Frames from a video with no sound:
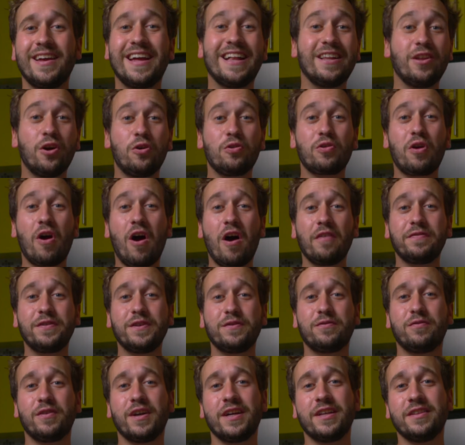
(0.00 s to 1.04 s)
Hello coffee
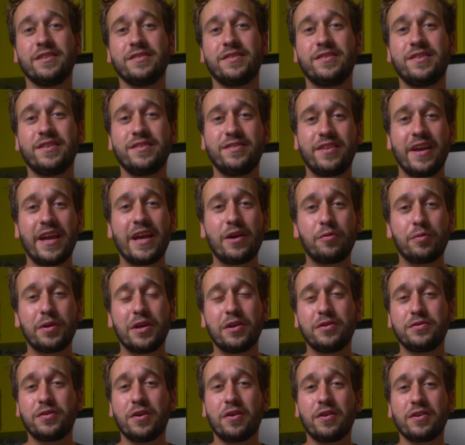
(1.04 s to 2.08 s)
friends, today we are
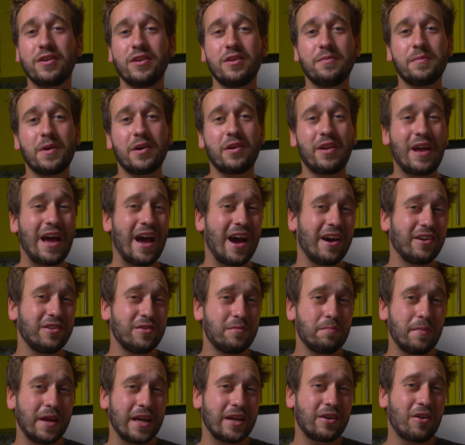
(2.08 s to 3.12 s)
talking about how to
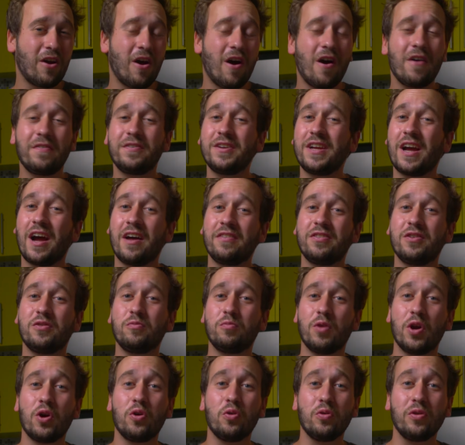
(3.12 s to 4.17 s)
make coffee on the
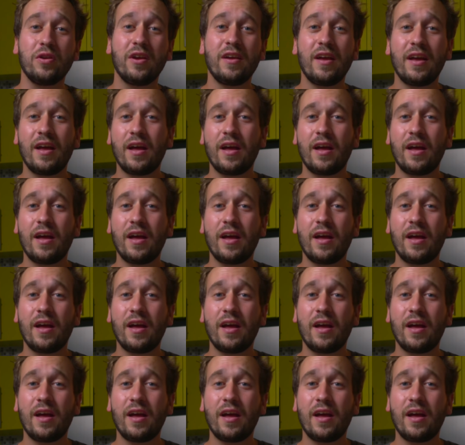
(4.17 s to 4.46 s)
road.